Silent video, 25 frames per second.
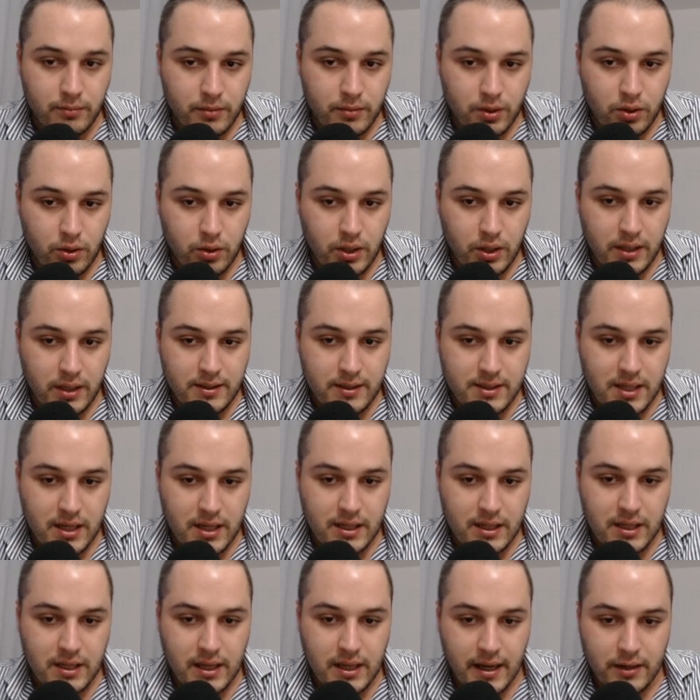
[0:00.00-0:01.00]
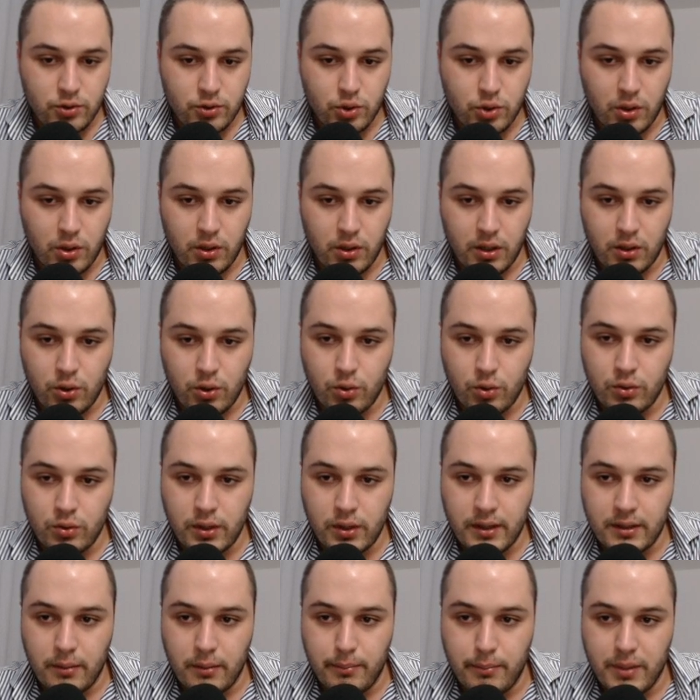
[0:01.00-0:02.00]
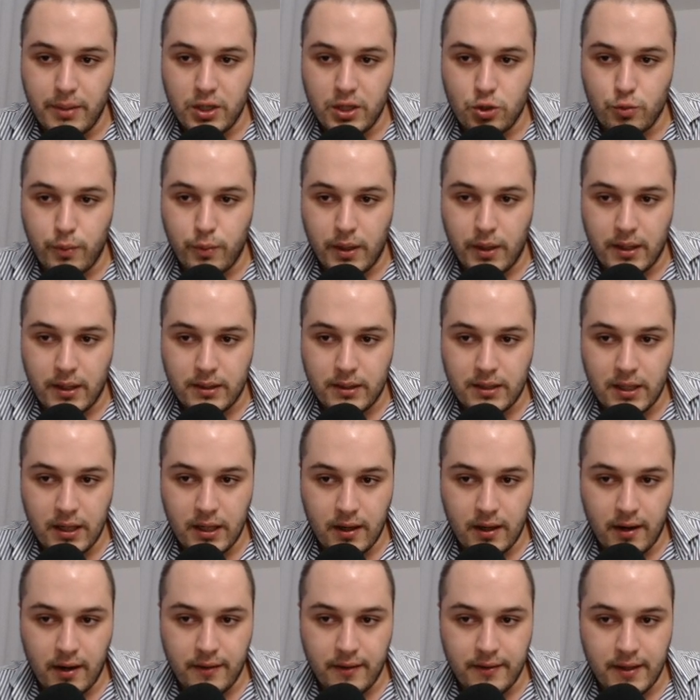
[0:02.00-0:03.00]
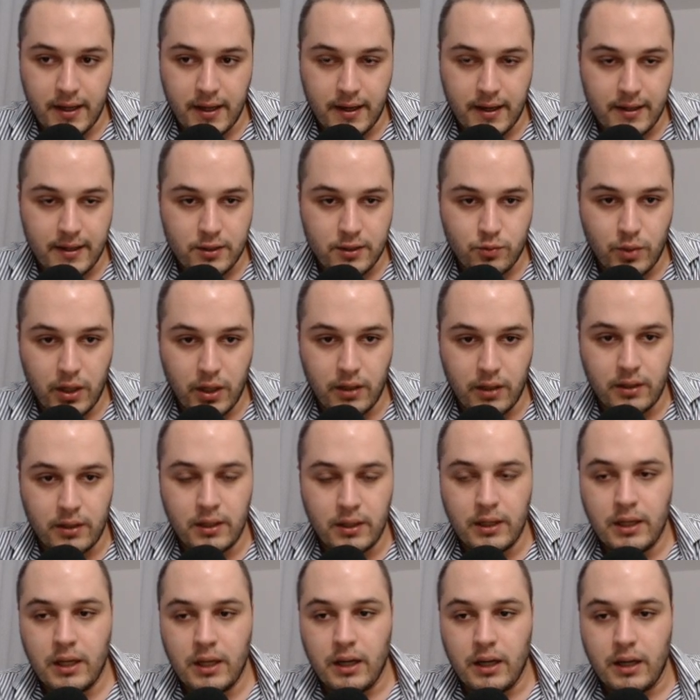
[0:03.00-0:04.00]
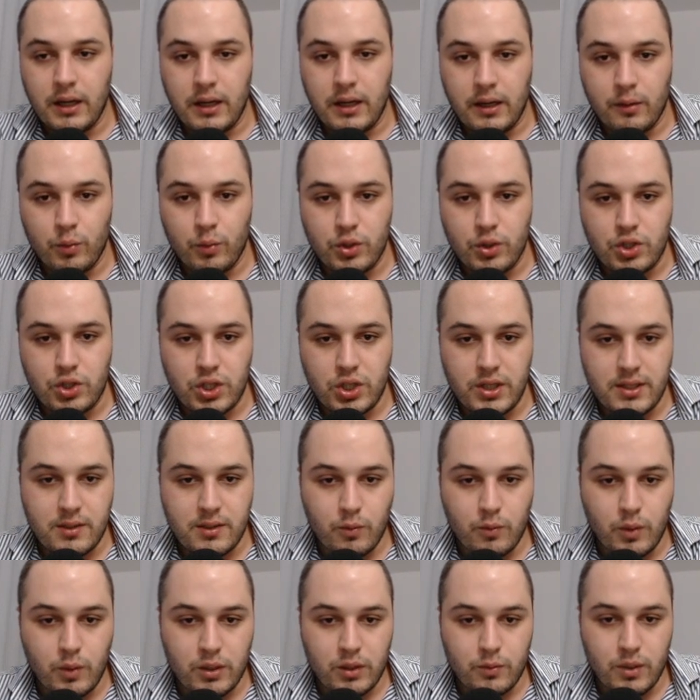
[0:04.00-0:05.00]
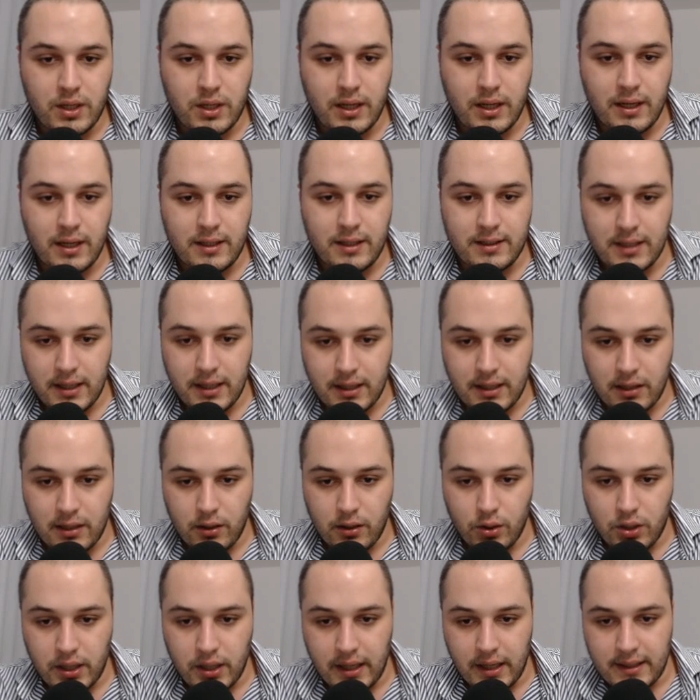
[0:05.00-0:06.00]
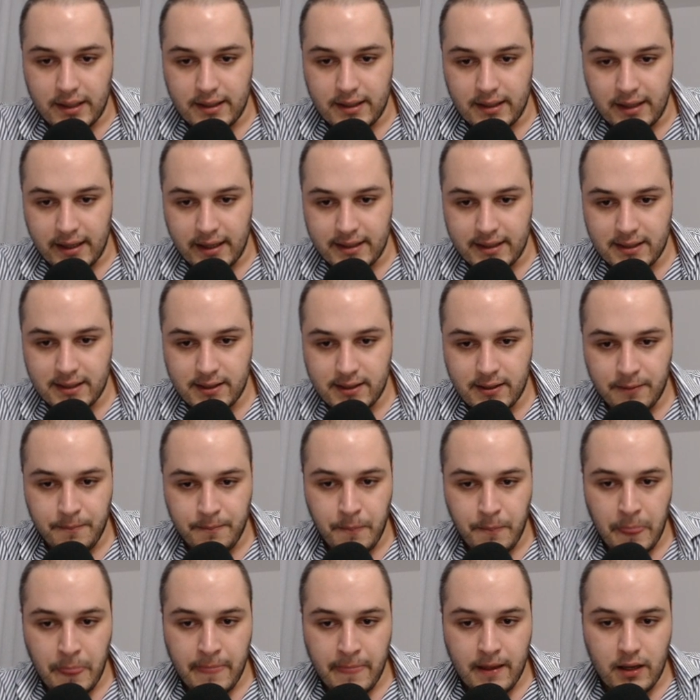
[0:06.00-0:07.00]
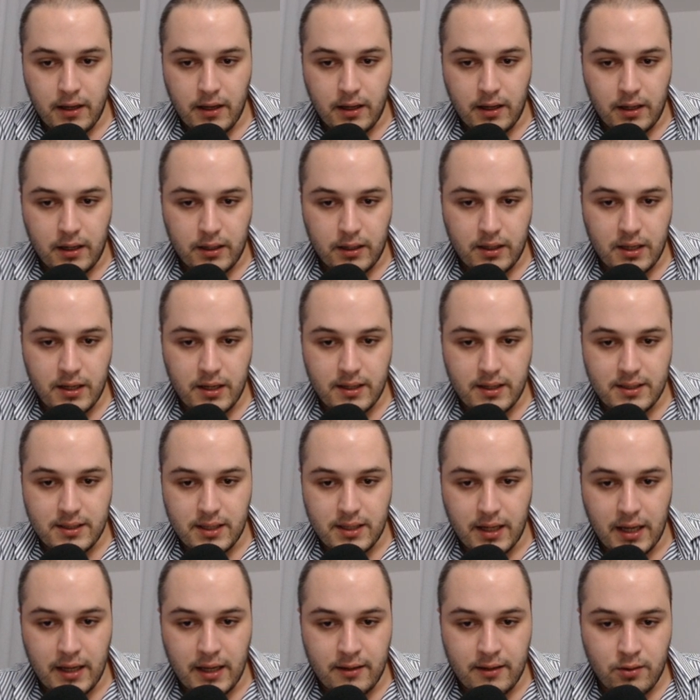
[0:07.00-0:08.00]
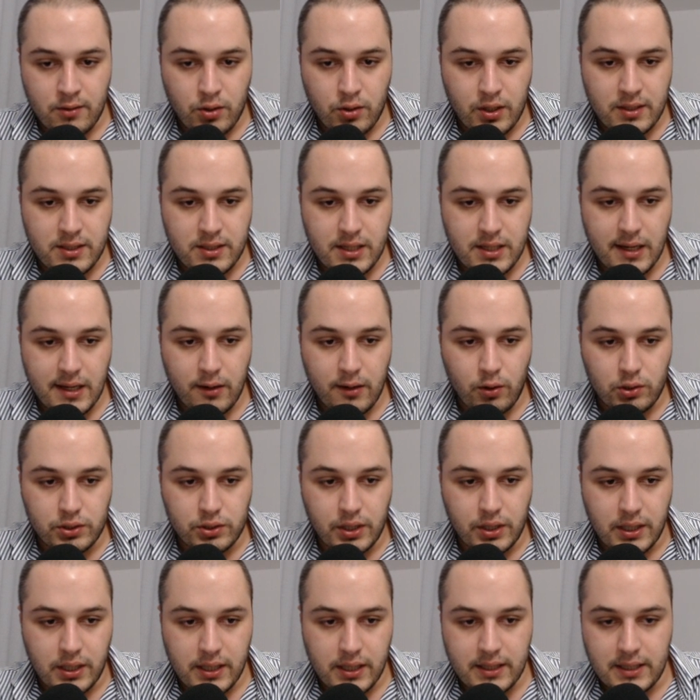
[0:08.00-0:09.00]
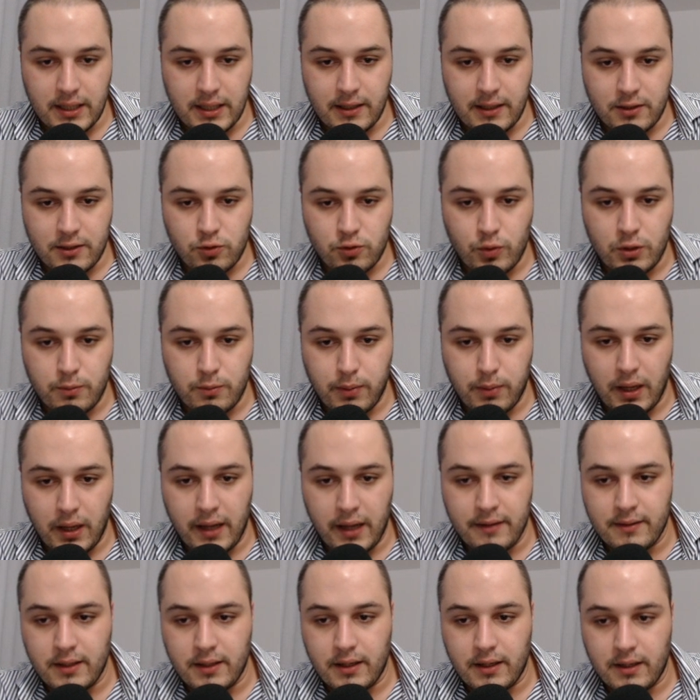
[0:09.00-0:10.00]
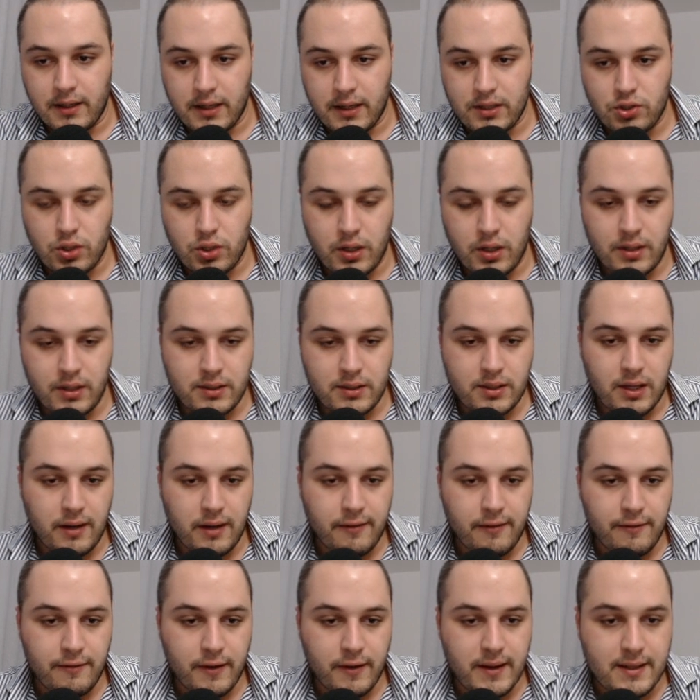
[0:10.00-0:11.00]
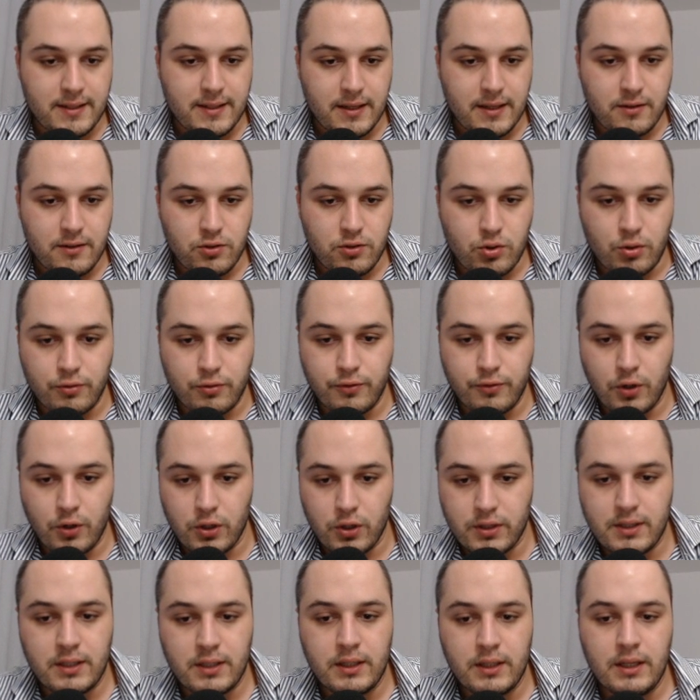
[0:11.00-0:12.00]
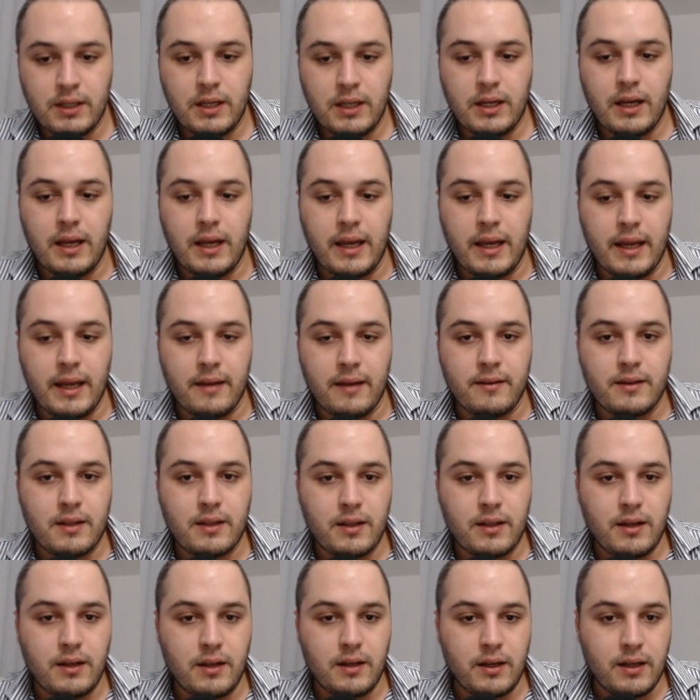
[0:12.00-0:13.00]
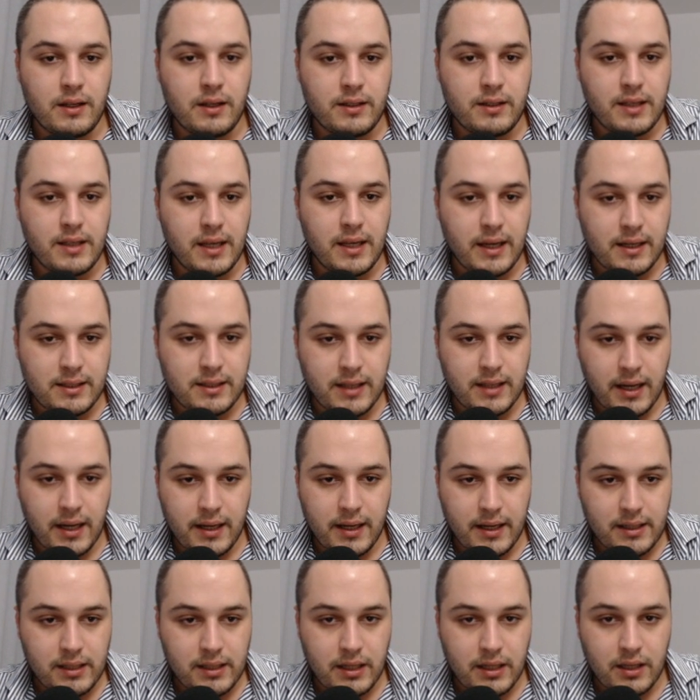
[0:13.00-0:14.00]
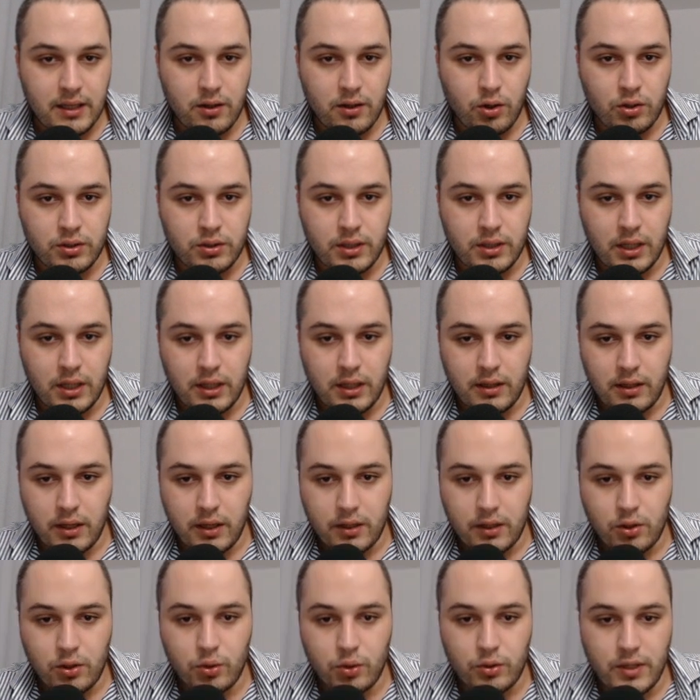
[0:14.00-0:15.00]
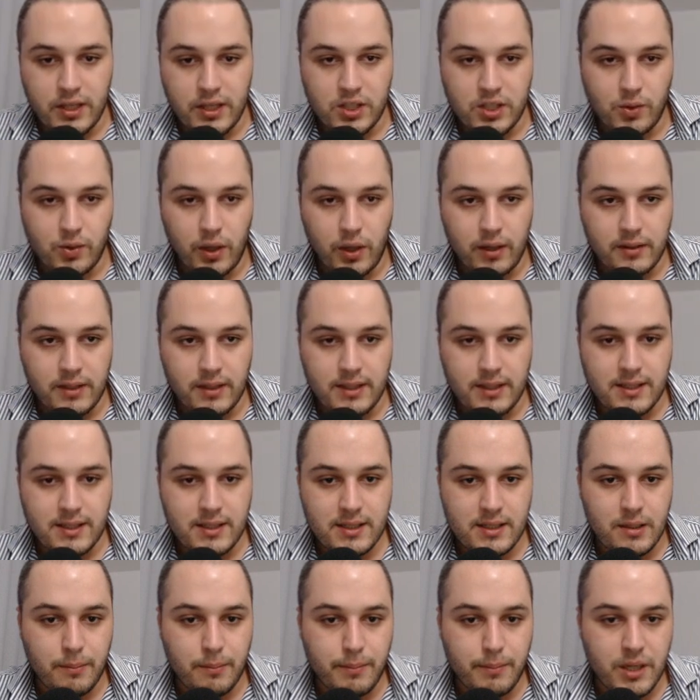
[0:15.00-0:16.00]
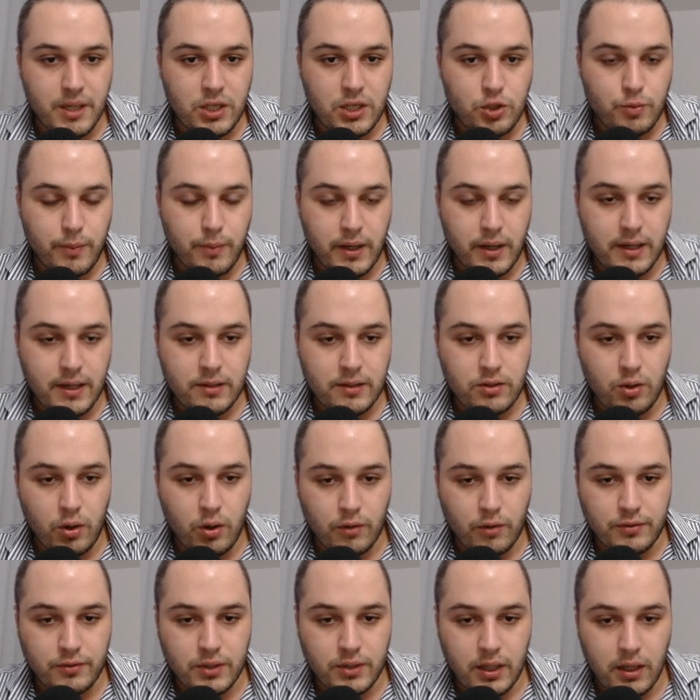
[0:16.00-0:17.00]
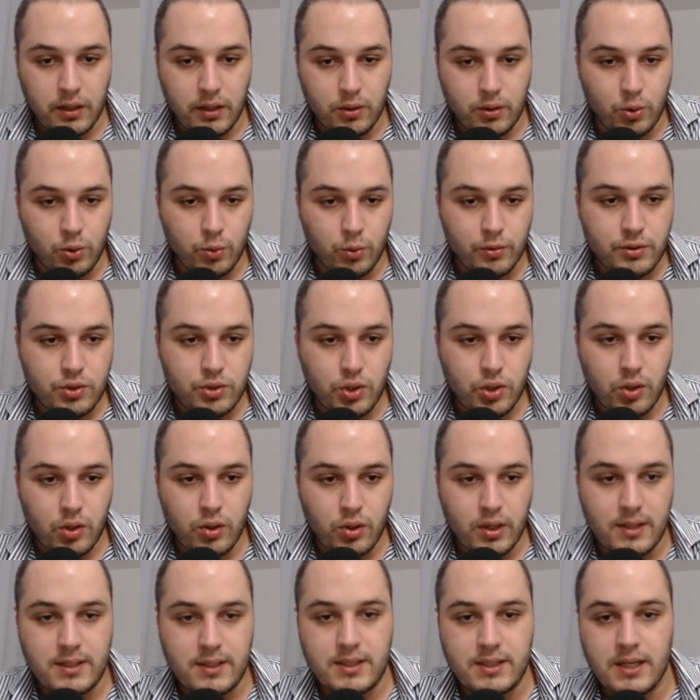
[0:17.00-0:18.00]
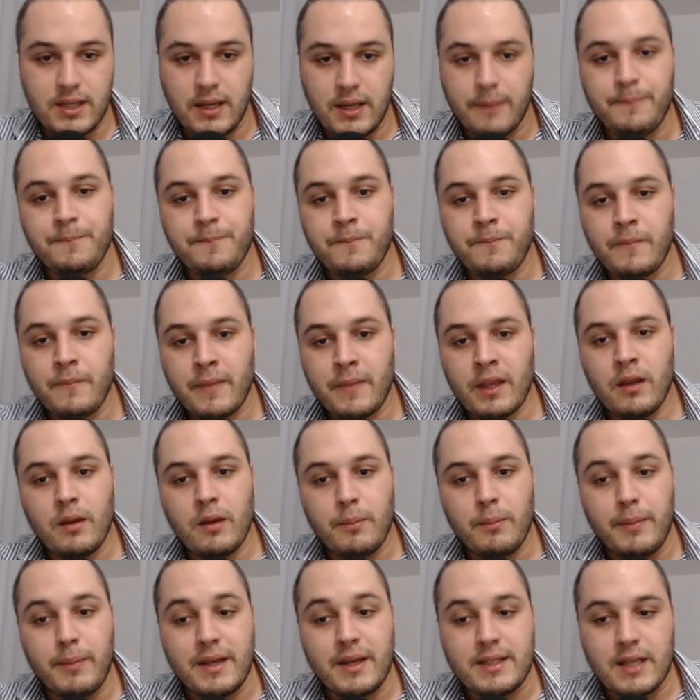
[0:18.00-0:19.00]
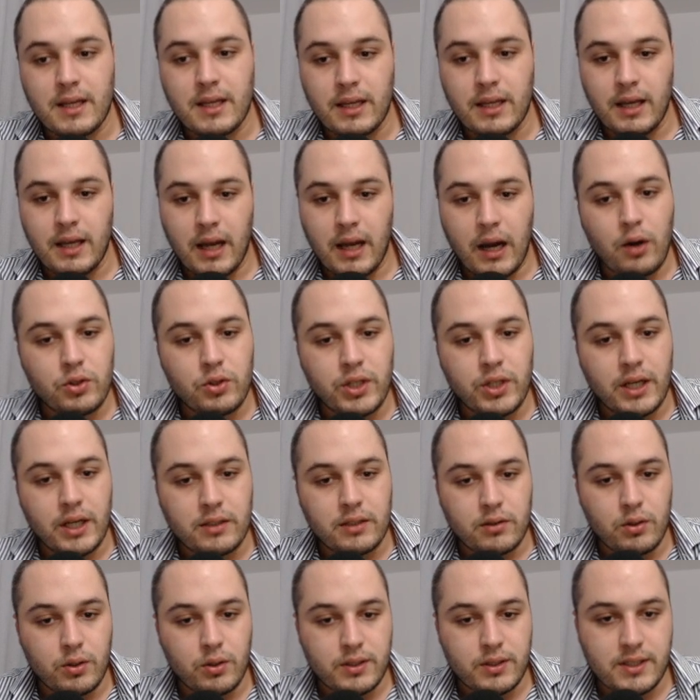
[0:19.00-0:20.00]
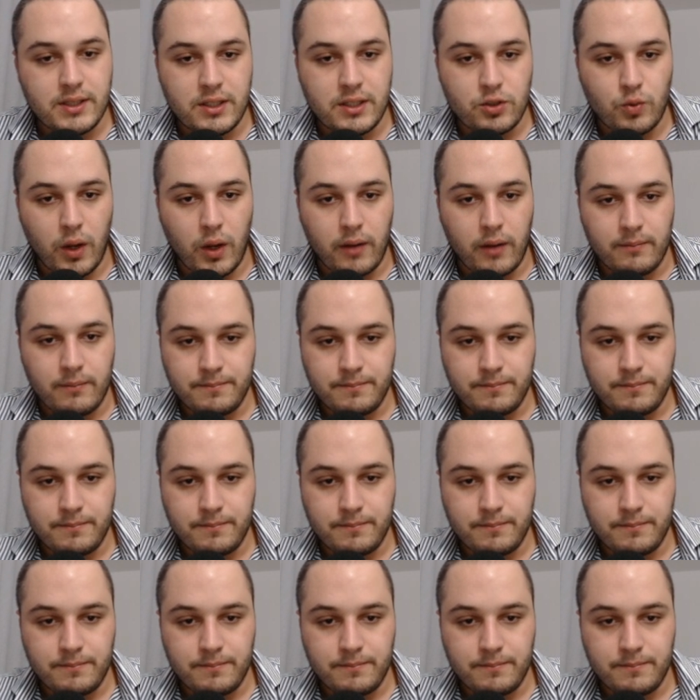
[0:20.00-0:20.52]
you can see the actual lagoon and the beach part here and there as well, which is what we're gonna take a look at next. Here is again, you can see all the retails with planned restaurants, cafes and so forth, and they are directly on the lagoon as well. This is the beach part of the lagoon, so you can see basically how that looks as well.